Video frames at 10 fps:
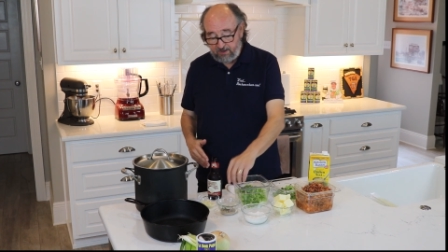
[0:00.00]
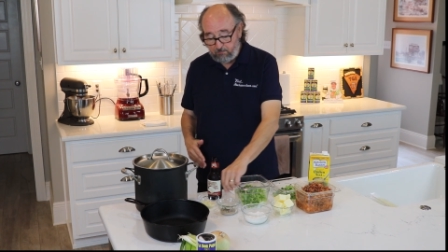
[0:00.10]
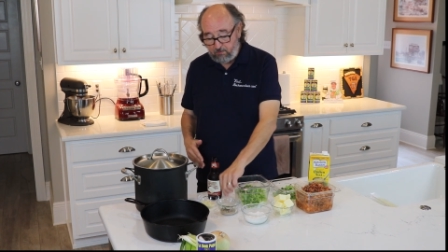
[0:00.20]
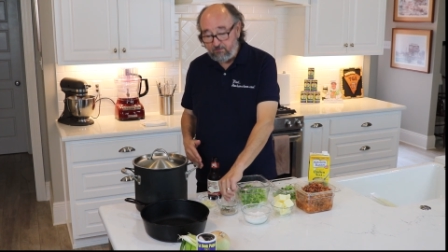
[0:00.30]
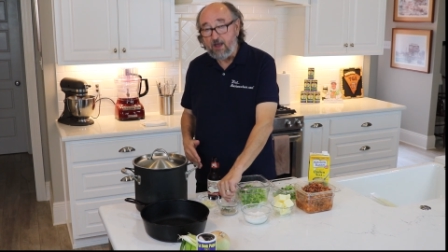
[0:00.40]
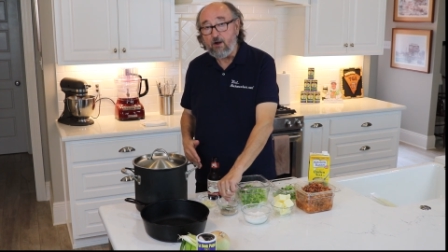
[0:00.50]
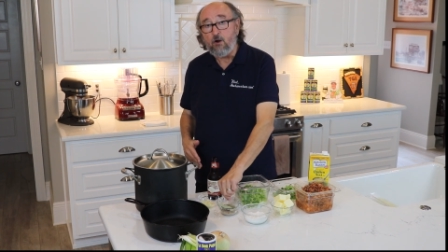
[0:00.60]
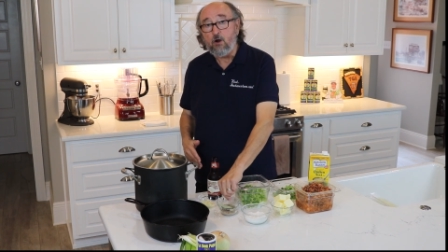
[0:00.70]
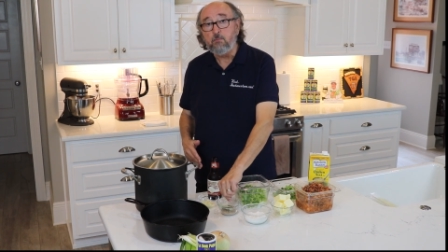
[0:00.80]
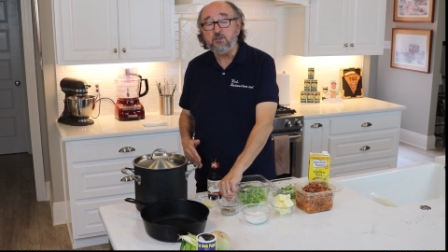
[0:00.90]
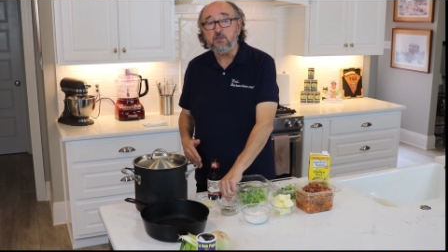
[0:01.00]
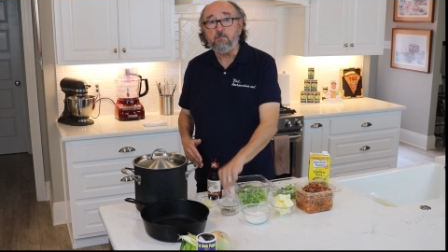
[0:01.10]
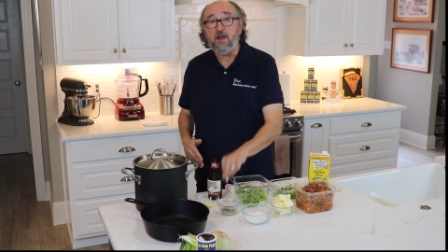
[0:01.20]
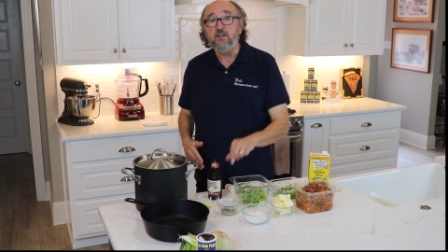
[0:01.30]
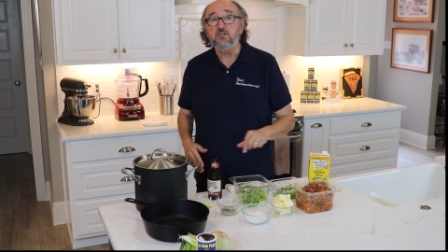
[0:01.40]
and we've got our herbs and
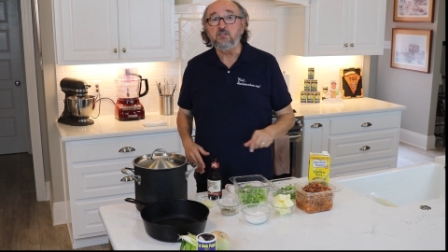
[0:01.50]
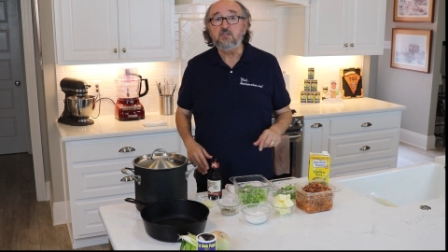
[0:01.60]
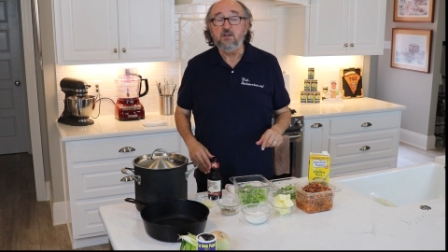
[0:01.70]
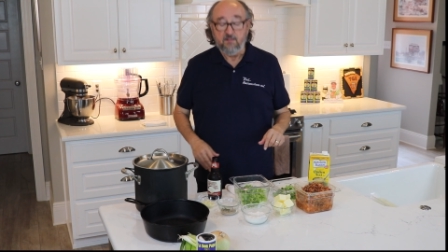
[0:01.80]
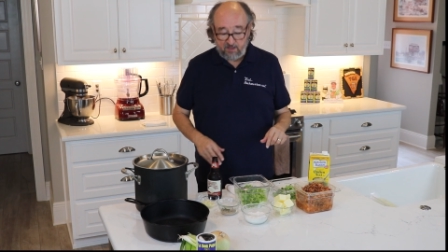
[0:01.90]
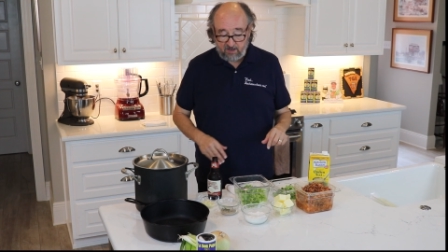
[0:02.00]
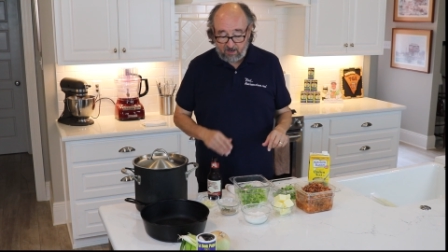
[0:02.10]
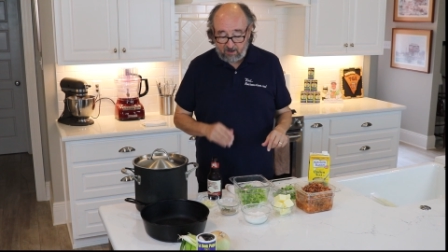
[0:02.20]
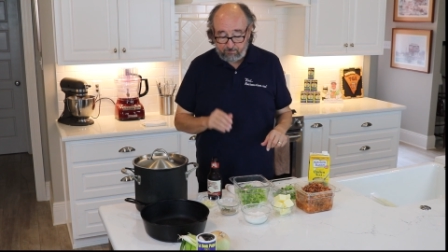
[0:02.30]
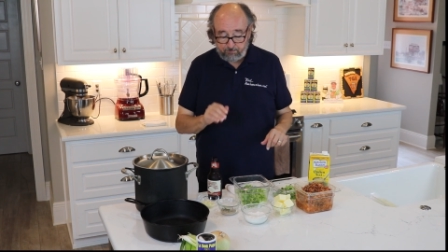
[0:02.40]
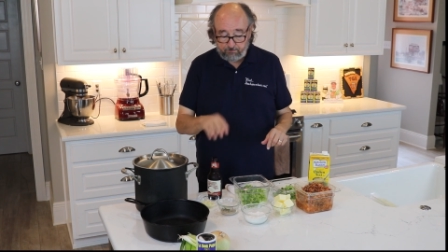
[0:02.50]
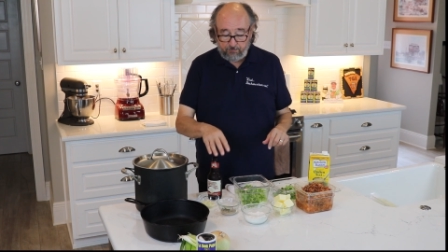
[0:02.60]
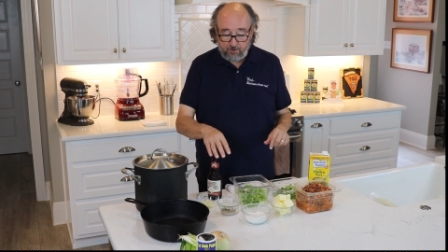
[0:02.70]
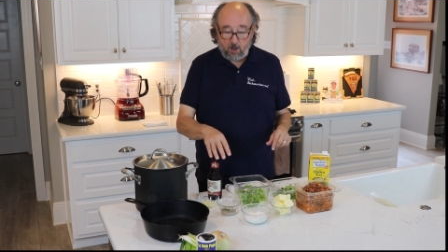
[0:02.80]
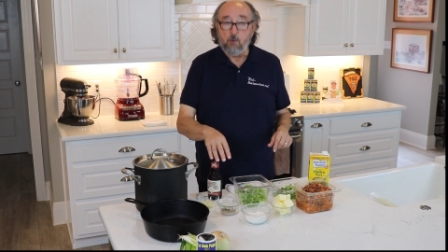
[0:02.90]
spices
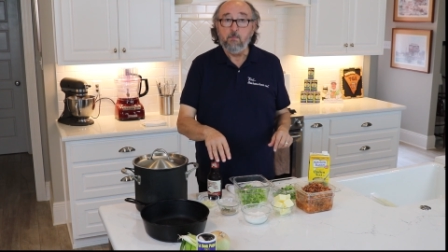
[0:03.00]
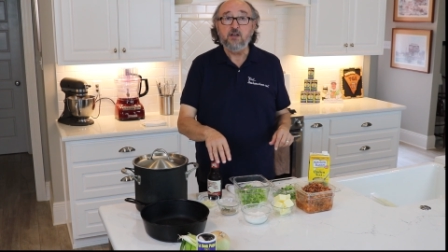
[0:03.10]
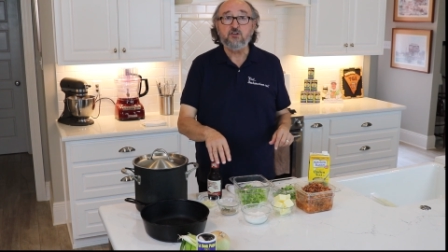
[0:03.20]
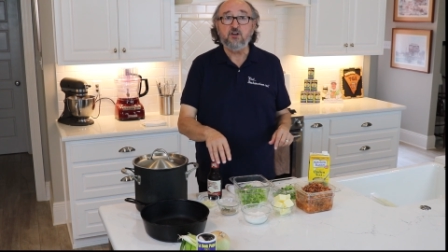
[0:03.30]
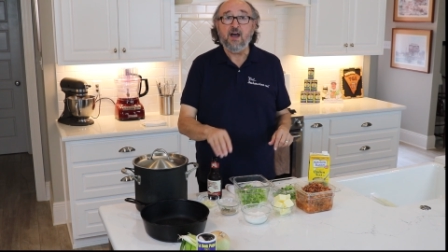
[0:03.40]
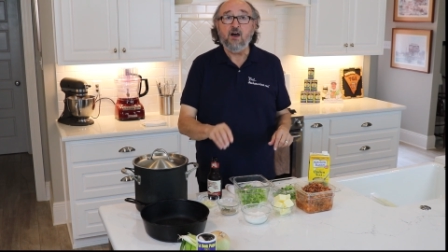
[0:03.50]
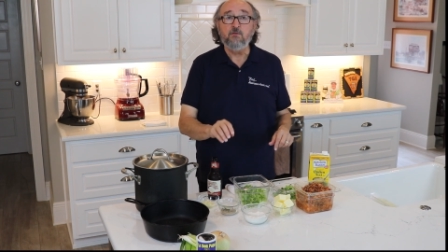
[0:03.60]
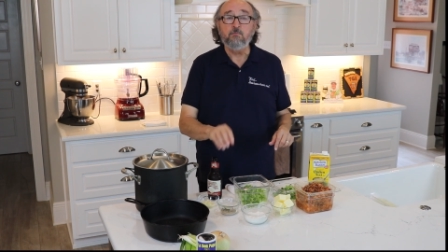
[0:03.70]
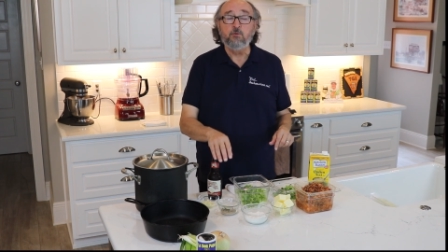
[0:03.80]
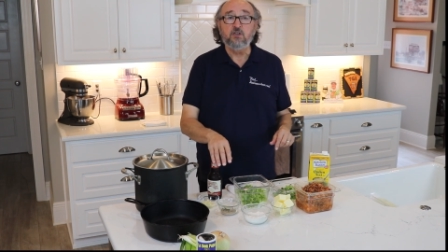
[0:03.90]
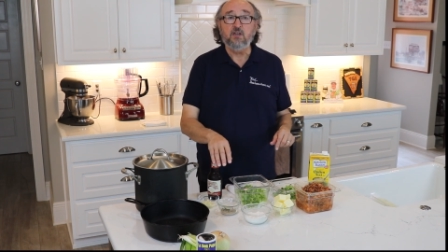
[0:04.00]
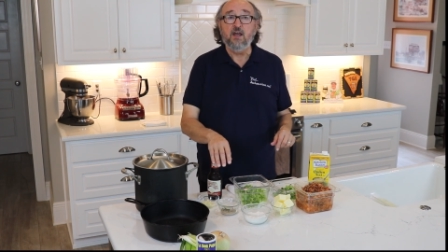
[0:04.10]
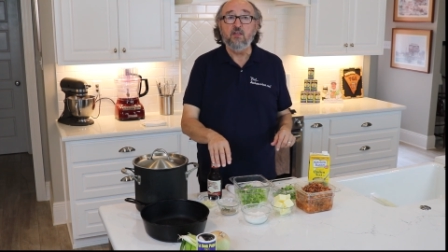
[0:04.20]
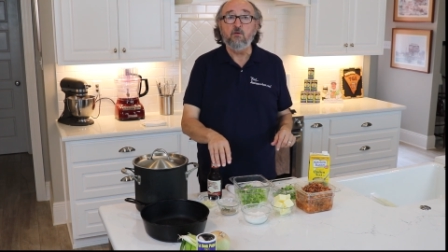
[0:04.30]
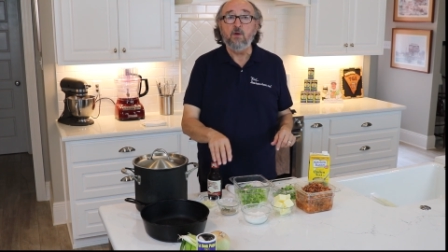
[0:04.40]
all measured out and put
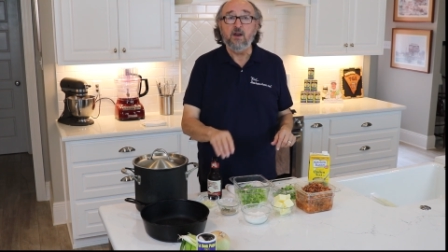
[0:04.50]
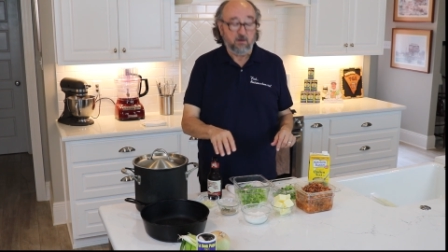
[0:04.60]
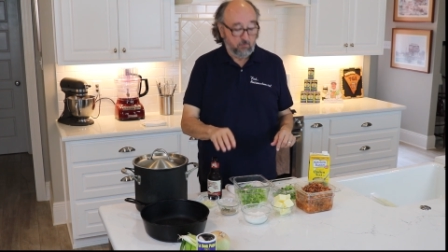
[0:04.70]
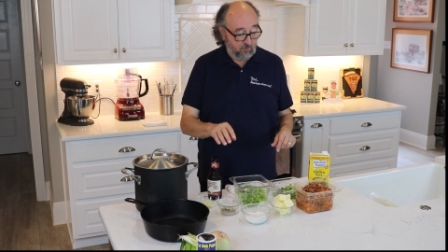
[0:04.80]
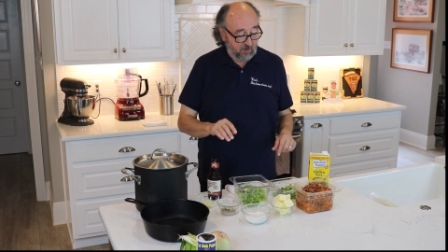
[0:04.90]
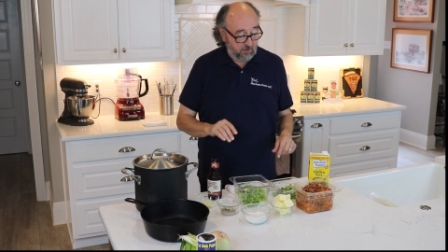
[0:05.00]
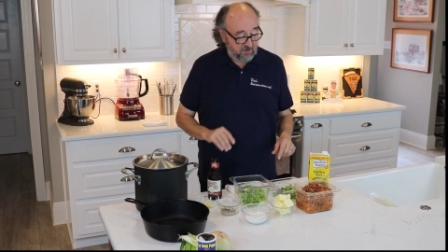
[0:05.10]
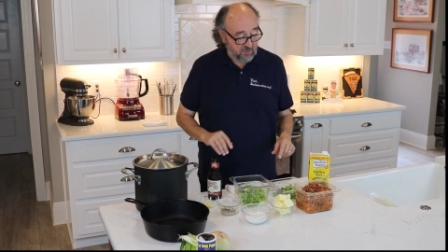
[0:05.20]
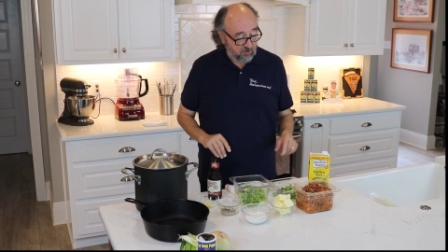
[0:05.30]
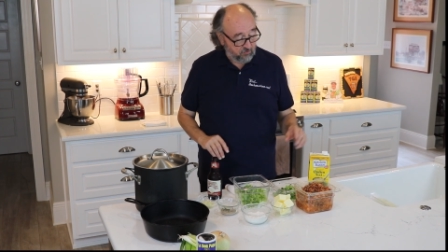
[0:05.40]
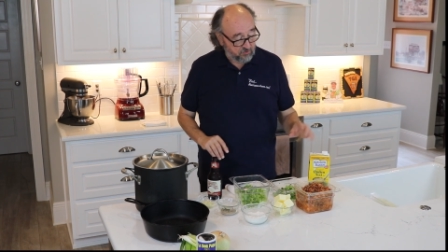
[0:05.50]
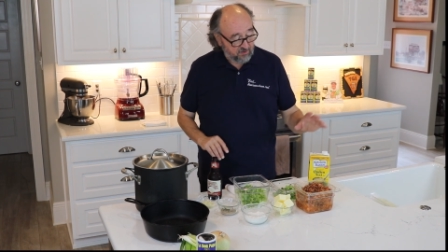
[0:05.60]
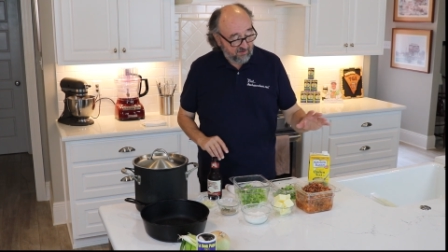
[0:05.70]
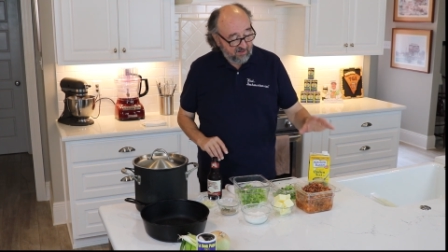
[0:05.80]
together, ready to be used.